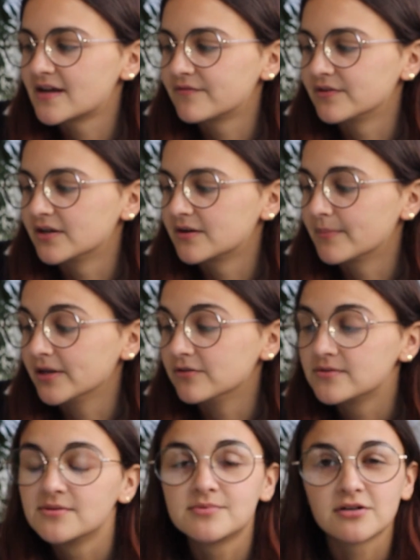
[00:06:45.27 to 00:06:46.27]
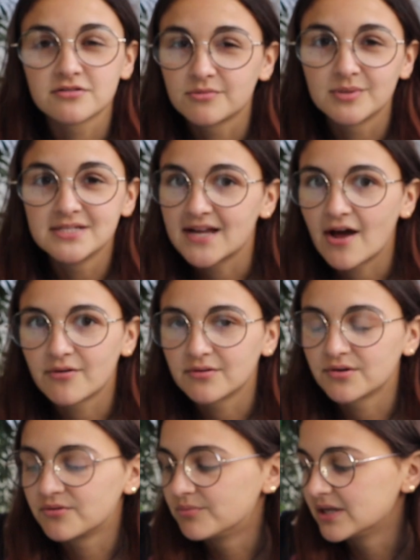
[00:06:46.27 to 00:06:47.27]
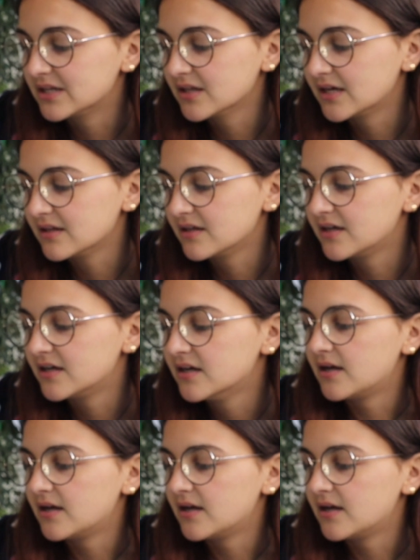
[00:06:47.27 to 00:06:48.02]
I feel like my YouTube's also been down a little bit lately